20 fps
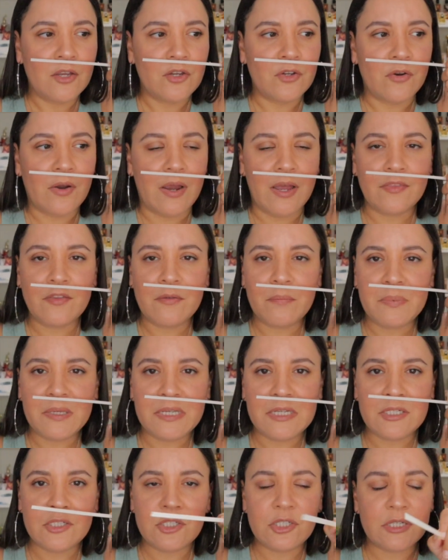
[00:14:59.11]
you're on the
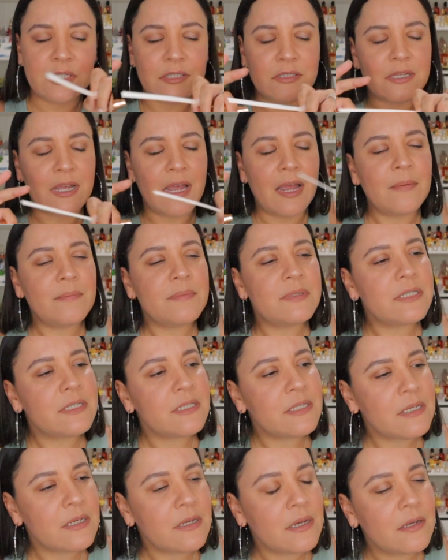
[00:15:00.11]
beach it's
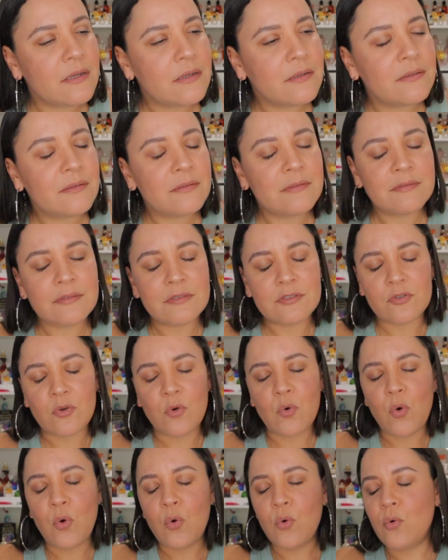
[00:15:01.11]
empty it's a
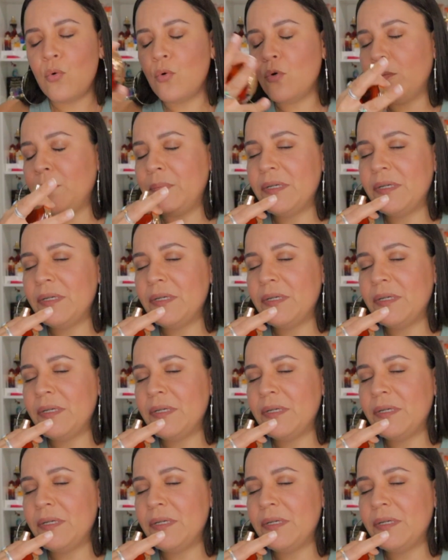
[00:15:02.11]
cool